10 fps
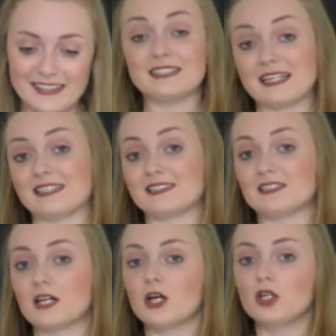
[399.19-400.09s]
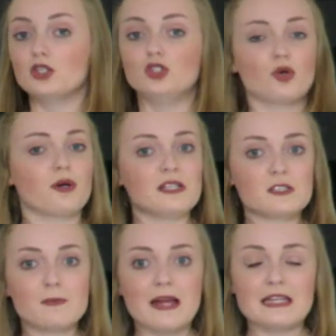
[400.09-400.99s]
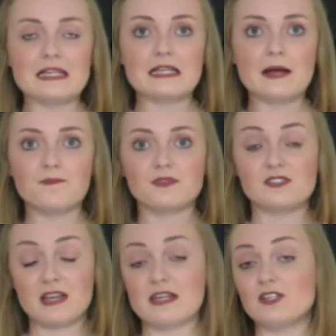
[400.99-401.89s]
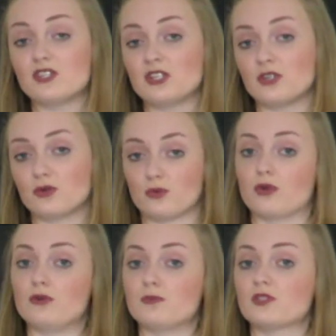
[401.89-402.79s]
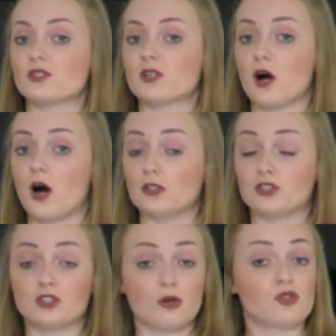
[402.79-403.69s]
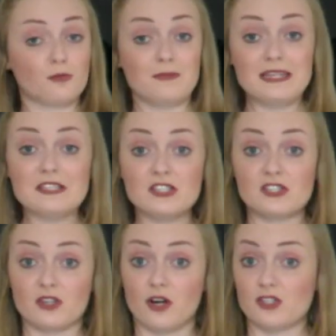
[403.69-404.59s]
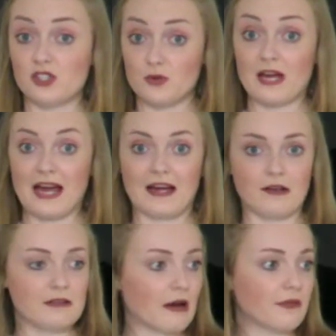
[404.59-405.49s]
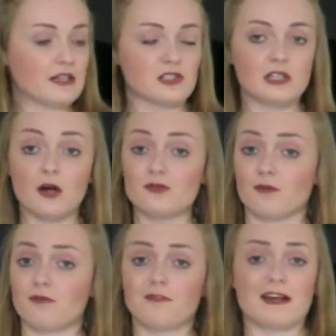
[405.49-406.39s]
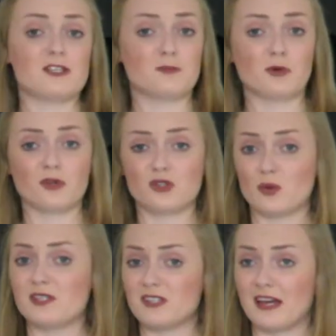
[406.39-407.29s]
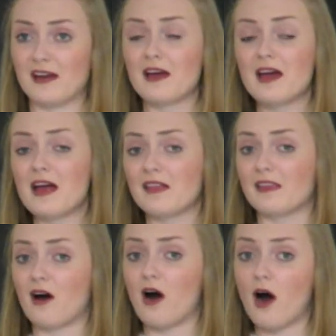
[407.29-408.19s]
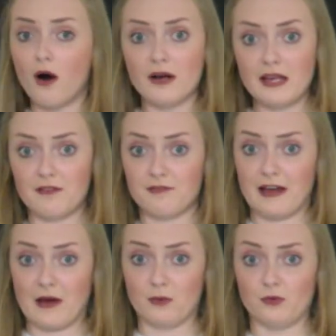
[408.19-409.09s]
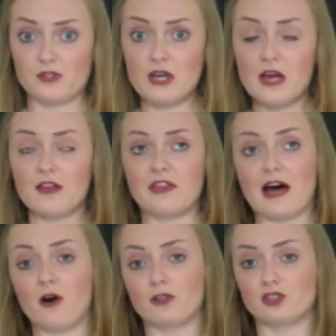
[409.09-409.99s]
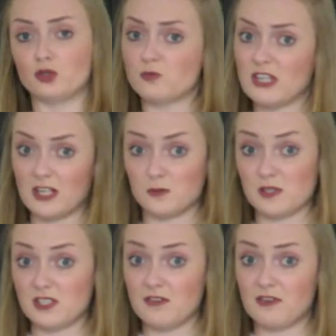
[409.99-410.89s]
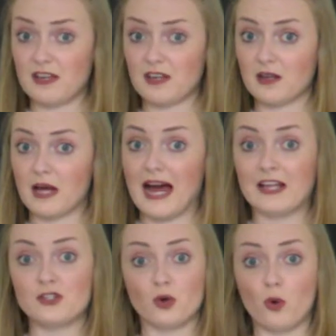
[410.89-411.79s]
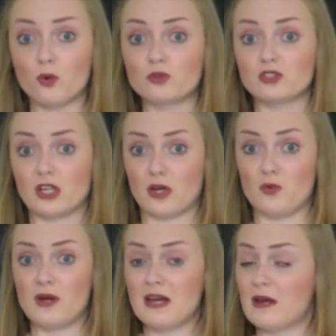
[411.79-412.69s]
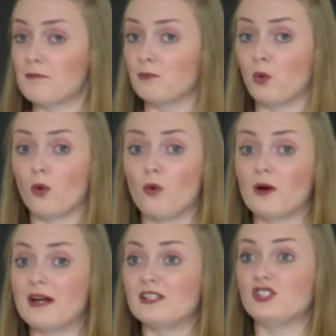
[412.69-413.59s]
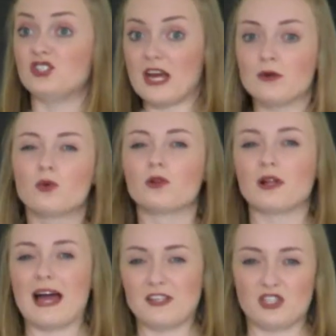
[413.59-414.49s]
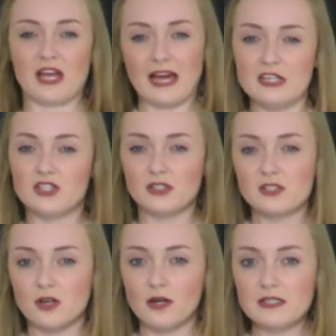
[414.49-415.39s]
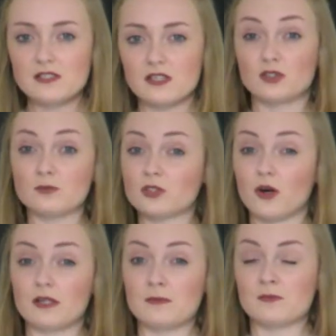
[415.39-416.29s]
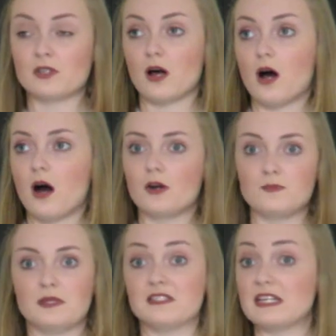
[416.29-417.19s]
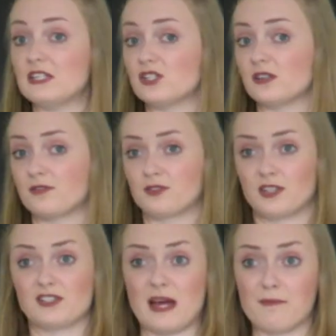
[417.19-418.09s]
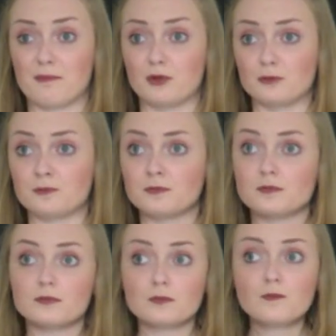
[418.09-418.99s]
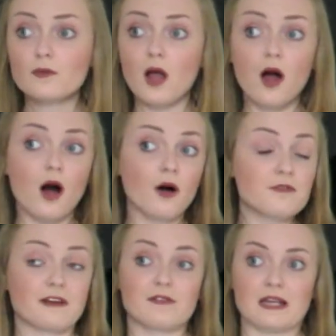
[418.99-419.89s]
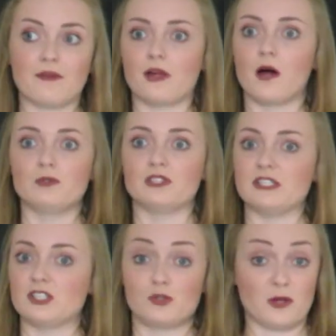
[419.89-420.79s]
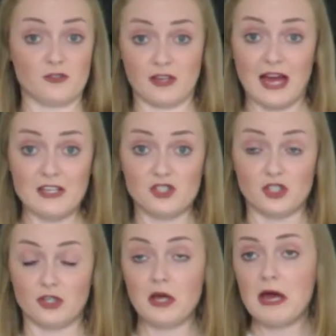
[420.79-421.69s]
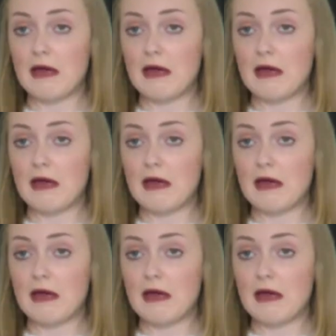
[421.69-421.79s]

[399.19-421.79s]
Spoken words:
6, join as many teaching groups on social media sites as you can. Now there's loads on Facebook, Twitter, that I have found that are subject specific, and also more general education sites. Sometimes I'd be teaching, for example, I found out that I was teaching a specification.